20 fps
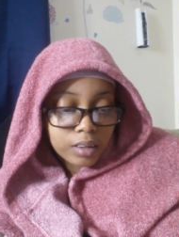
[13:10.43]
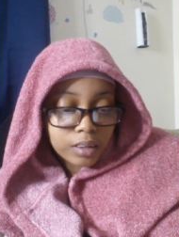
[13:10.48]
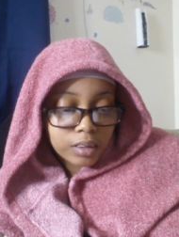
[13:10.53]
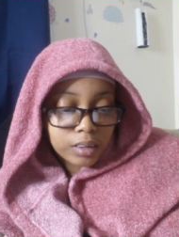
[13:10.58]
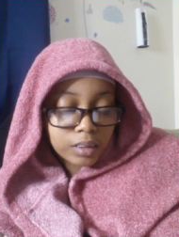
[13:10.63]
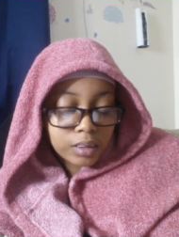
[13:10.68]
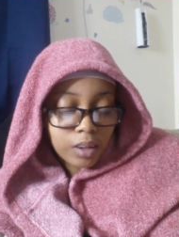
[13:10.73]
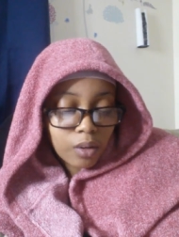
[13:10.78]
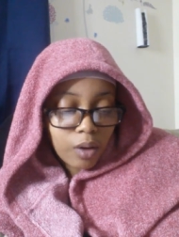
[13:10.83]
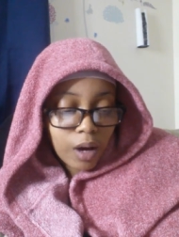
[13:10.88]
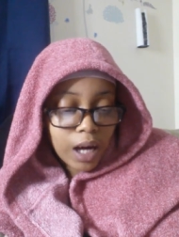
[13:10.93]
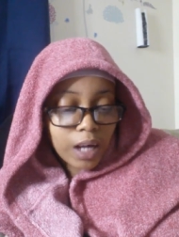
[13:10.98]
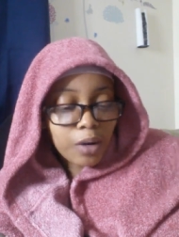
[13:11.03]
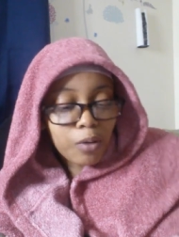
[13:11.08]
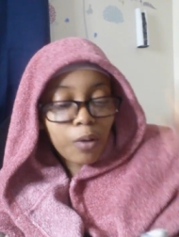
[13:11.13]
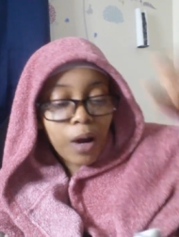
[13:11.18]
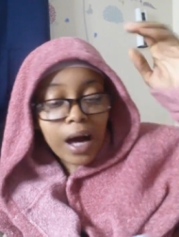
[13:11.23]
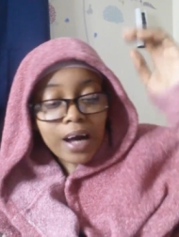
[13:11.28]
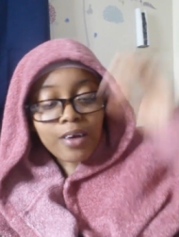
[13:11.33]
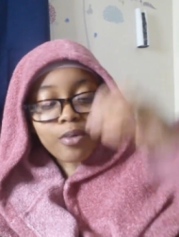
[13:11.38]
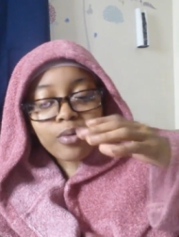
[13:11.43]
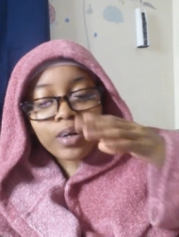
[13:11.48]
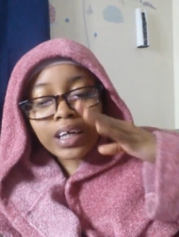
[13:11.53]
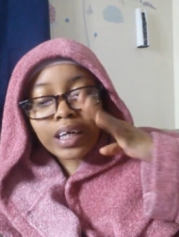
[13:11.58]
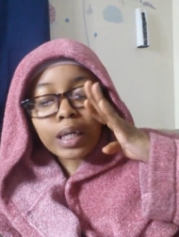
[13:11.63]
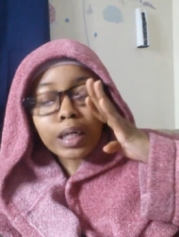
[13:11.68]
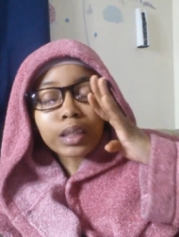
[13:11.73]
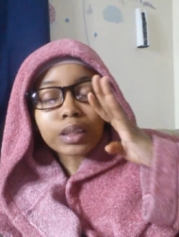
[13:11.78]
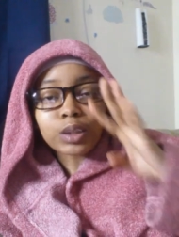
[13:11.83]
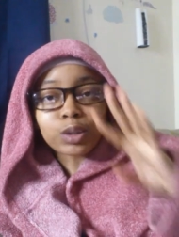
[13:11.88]
so I don't I don't want
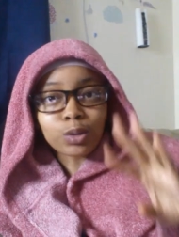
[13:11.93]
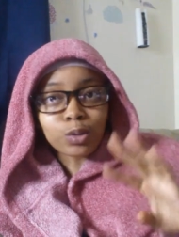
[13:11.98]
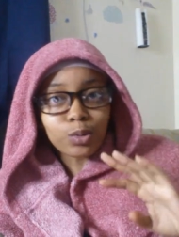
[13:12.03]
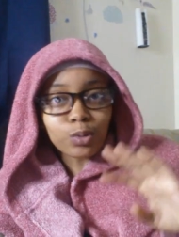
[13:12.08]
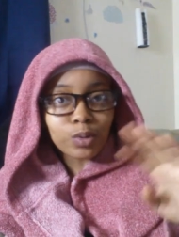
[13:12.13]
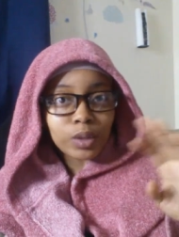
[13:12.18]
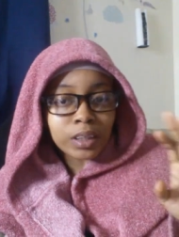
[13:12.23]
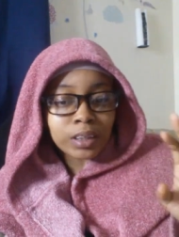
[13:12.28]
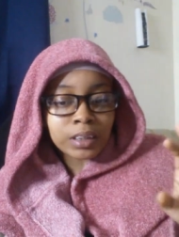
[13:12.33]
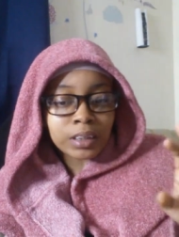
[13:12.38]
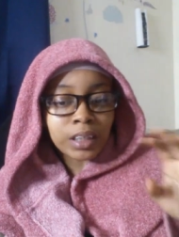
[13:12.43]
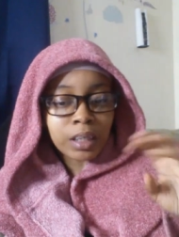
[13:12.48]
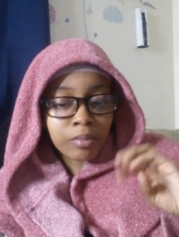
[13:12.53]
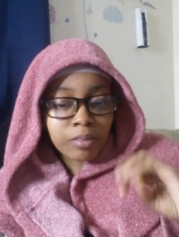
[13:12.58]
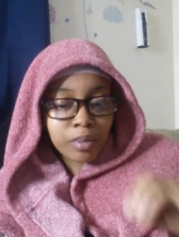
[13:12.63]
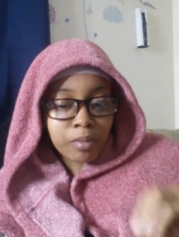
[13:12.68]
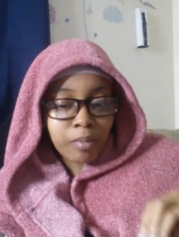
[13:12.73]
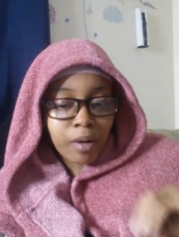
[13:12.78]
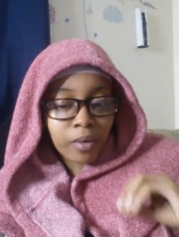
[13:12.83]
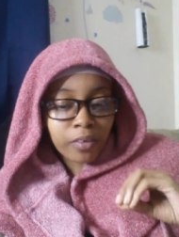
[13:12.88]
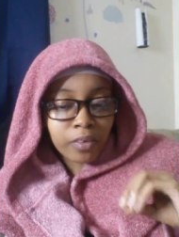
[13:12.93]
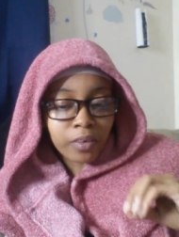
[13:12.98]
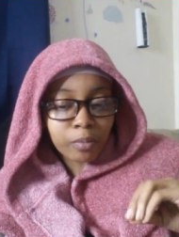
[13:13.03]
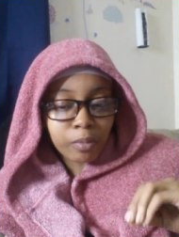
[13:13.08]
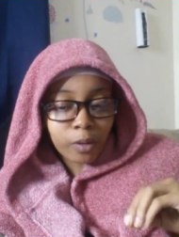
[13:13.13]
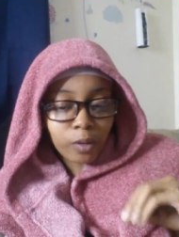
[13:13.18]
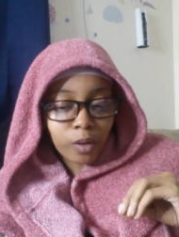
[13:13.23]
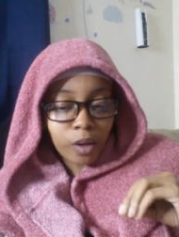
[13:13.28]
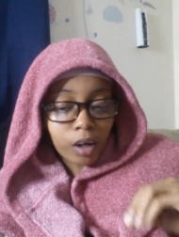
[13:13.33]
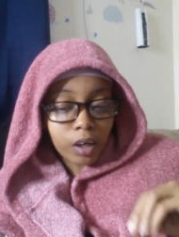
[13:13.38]
to get too in depth about the
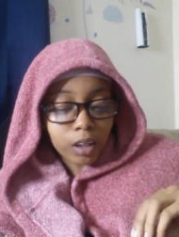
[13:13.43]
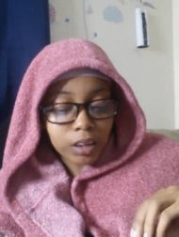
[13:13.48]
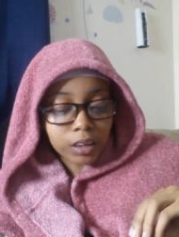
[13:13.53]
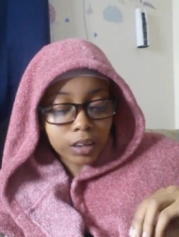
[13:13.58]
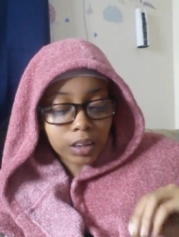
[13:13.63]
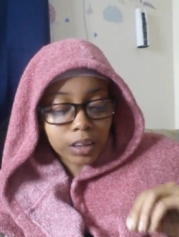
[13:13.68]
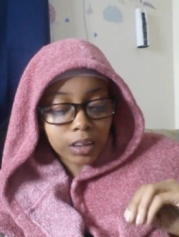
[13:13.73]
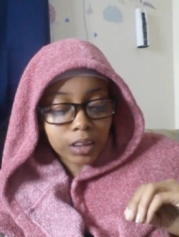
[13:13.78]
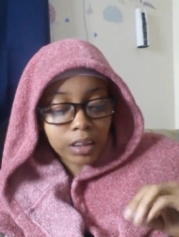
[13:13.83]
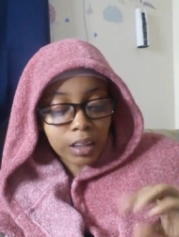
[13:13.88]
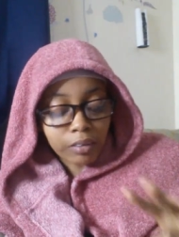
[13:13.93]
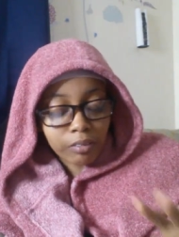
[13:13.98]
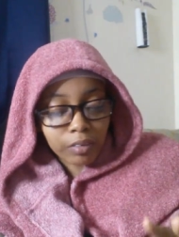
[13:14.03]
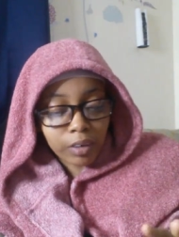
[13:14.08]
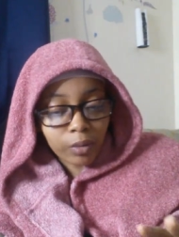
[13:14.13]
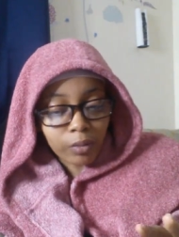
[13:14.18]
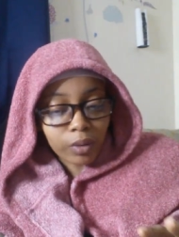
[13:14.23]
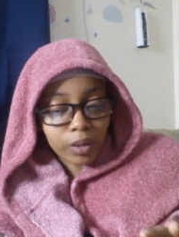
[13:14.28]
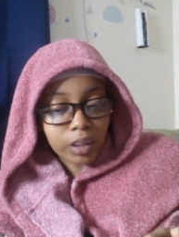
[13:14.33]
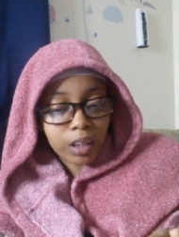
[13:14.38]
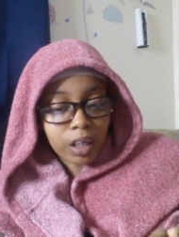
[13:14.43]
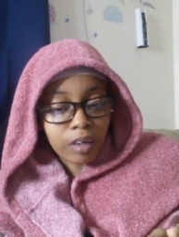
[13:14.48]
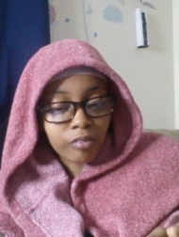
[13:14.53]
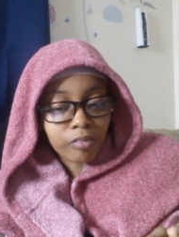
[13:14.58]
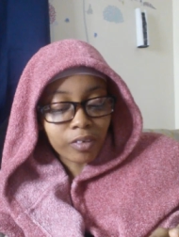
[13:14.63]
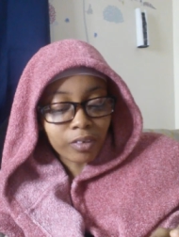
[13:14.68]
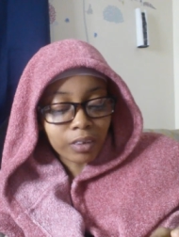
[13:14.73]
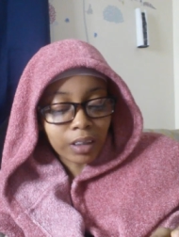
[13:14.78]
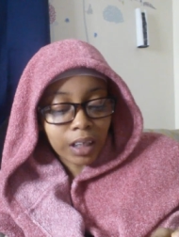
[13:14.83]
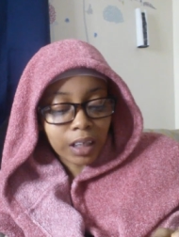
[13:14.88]
prologue because it's definitely one that I
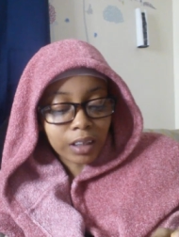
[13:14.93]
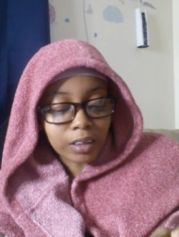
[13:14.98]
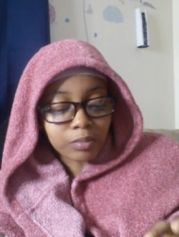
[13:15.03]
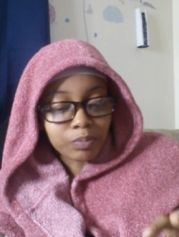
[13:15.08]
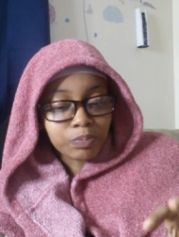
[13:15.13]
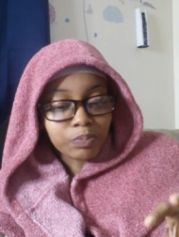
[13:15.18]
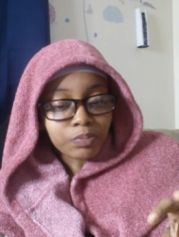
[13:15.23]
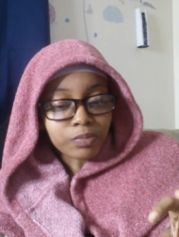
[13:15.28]
feel like